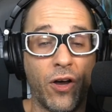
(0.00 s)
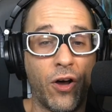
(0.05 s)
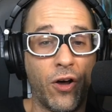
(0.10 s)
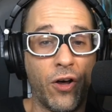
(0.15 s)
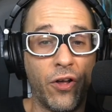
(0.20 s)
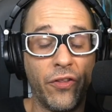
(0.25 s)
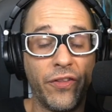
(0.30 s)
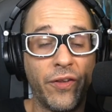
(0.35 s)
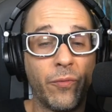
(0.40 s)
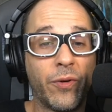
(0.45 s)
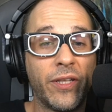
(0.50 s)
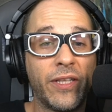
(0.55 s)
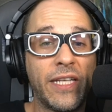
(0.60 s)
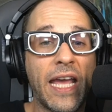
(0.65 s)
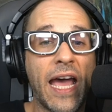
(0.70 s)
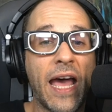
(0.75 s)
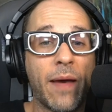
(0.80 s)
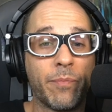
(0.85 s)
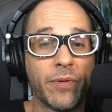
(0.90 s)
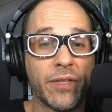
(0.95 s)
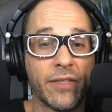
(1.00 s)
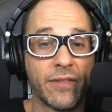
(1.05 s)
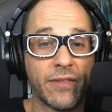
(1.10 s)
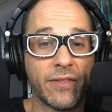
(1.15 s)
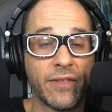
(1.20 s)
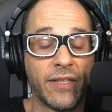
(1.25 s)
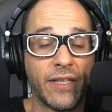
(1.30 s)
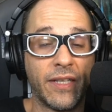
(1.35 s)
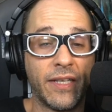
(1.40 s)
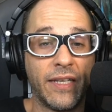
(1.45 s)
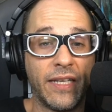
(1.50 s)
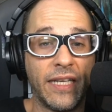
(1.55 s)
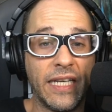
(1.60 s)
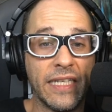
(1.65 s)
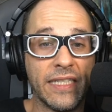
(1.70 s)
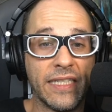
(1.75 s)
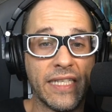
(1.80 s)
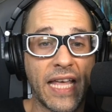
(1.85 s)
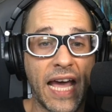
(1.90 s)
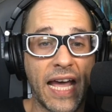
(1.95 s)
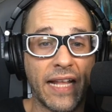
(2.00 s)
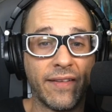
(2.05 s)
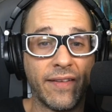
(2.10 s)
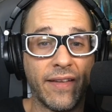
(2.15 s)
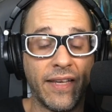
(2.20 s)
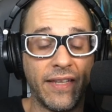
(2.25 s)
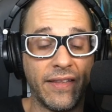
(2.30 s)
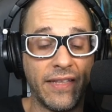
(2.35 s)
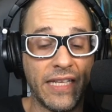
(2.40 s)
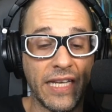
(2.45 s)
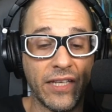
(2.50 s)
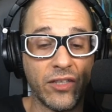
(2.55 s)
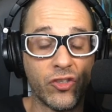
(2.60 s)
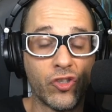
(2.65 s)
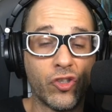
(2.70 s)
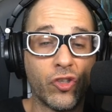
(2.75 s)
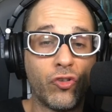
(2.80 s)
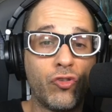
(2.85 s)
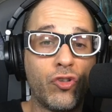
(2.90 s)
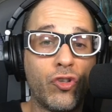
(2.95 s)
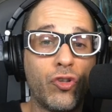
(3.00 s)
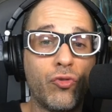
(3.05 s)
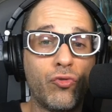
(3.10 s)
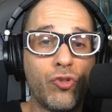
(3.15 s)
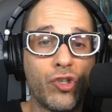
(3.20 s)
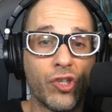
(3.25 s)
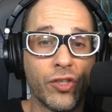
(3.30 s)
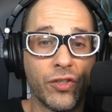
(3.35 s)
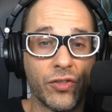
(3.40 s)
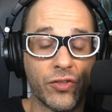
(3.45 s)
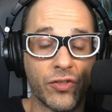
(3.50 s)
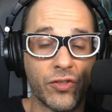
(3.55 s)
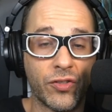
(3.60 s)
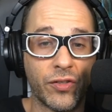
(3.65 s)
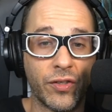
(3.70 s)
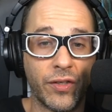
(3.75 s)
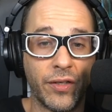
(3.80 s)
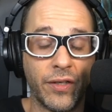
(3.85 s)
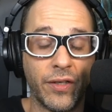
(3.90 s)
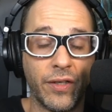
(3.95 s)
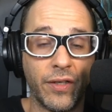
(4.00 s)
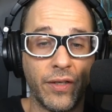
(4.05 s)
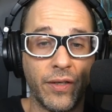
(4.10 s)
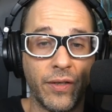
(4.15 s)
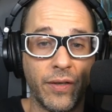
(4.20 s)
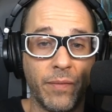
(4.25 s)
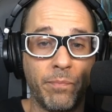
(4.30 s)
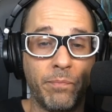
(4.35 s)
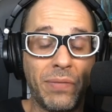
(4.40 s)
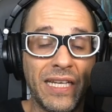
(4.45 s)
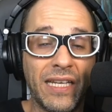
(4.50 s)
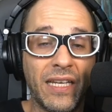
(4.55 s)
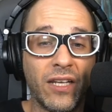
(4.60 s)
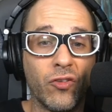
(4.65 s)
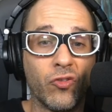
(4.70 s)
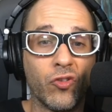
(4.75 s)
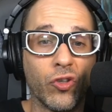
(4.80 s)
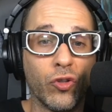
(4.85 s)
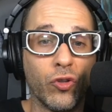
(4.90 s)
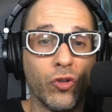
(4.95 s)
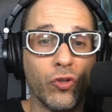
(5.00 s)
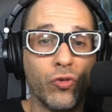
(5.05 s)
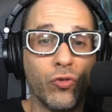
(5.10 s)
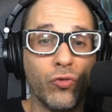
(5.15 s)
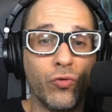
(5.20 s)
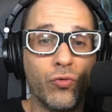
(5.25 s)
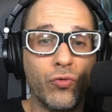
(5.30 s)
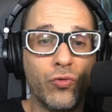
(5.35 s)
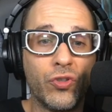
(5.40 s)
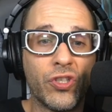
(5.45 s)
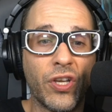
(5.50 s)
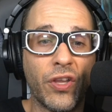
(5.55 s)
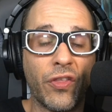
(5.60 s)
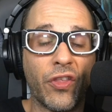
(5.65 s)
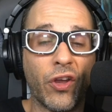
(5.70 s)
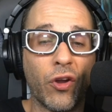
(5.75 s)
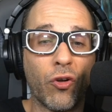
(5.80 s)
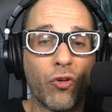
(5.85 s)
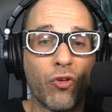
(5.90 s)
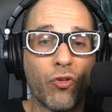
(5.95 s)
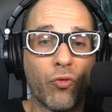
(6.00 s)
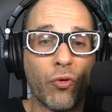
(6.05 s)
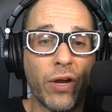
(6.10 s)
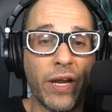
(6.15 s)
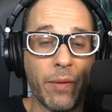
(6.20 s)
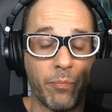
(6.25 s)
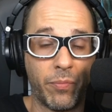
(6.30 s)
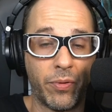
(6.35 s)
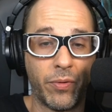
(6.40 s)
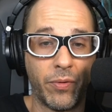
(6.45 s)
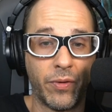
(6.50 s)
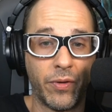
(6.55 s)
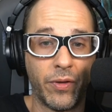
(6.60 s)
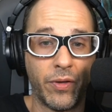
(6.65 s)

all that really happens is that the institutions begin to lose their grip